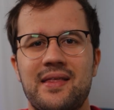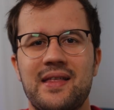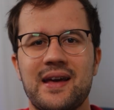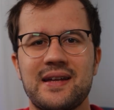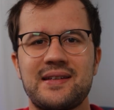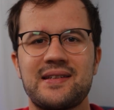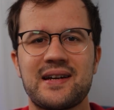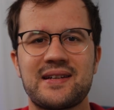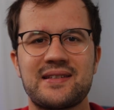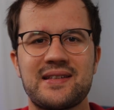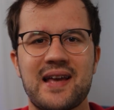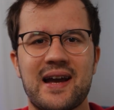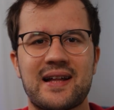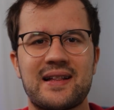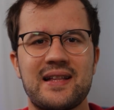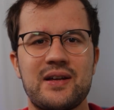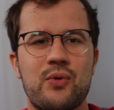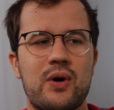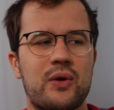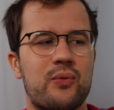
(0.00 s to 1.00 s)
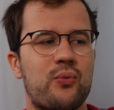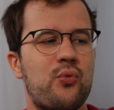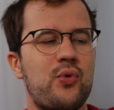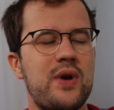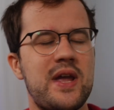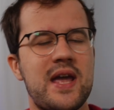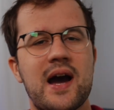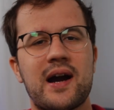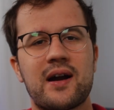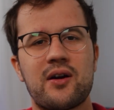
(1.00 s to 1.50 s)
That's exactly what
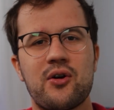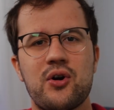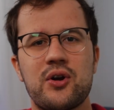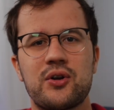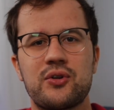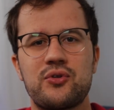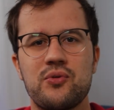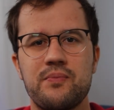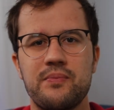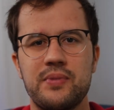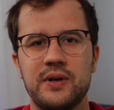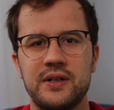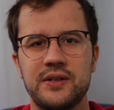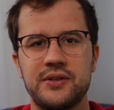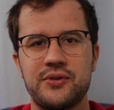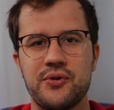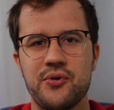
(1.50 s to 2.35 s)
we are going to build